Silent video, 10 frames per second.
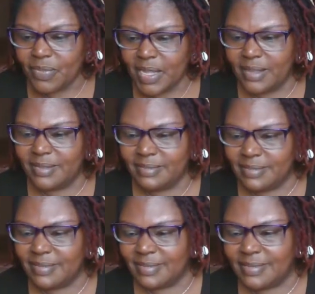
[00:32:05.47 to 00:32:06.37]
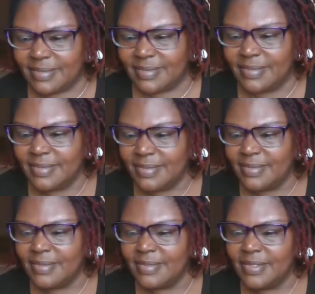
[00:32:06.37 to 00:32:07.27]
The
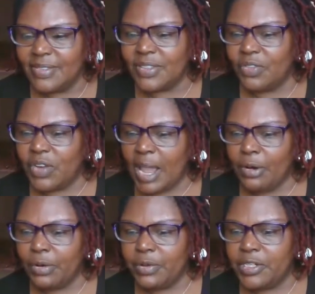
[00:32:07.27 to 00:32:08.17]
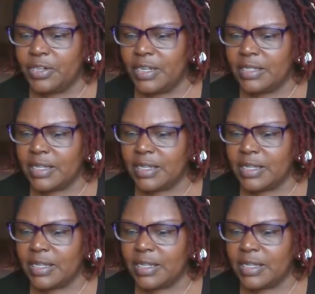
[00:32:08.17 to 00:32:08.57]
flowery dress.